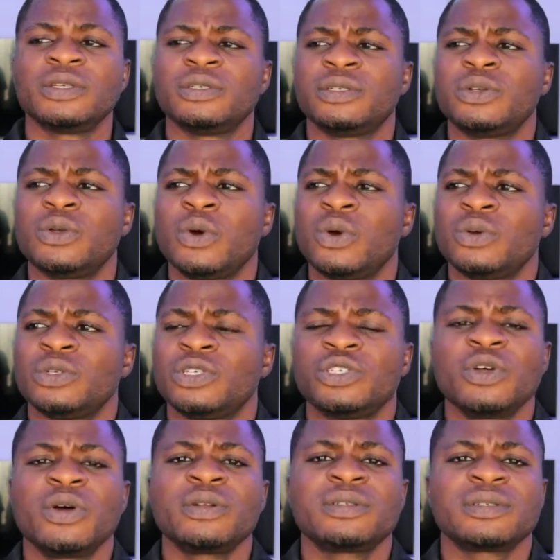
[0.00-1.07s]
You
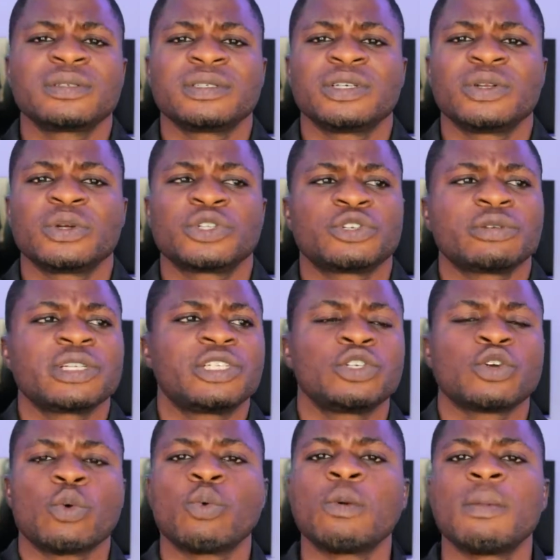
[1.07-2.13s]
don't treat
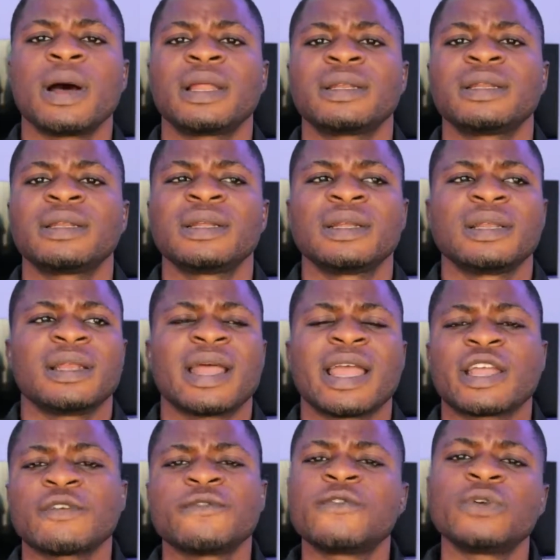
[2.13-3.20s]
your woman
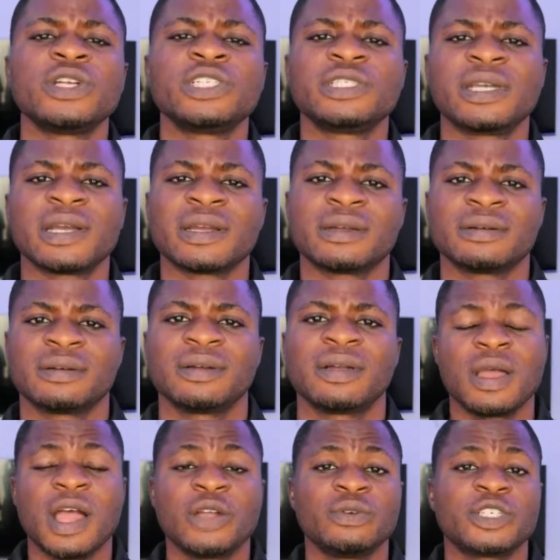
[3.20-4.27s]
like a foolish girl
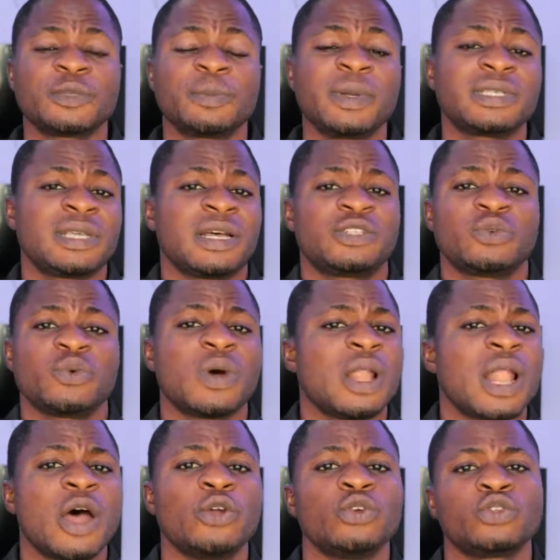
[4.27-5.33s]
and you expect her to
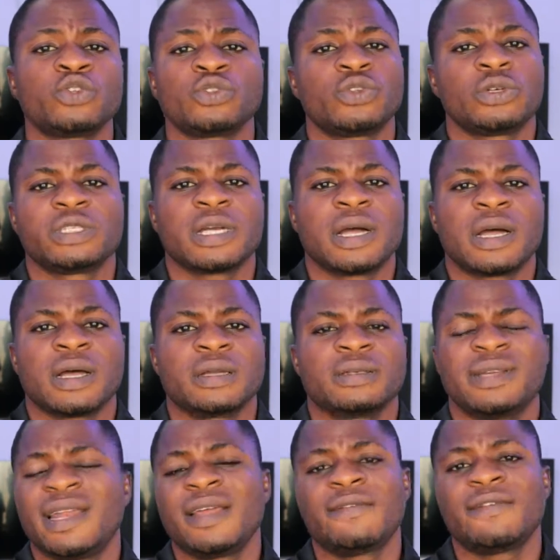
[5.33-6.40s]
allow you to touch her.
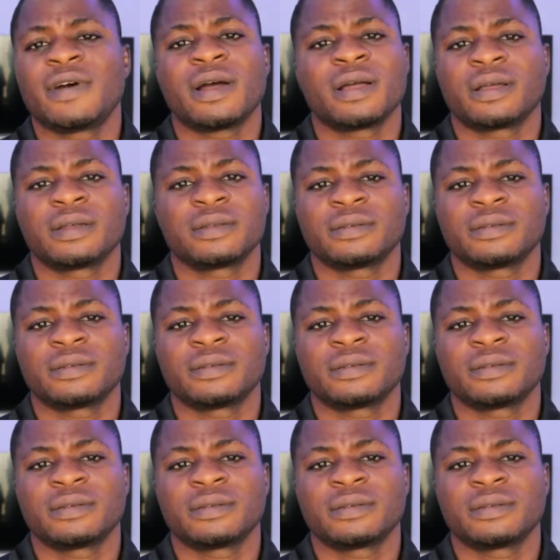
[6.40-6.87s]
Never.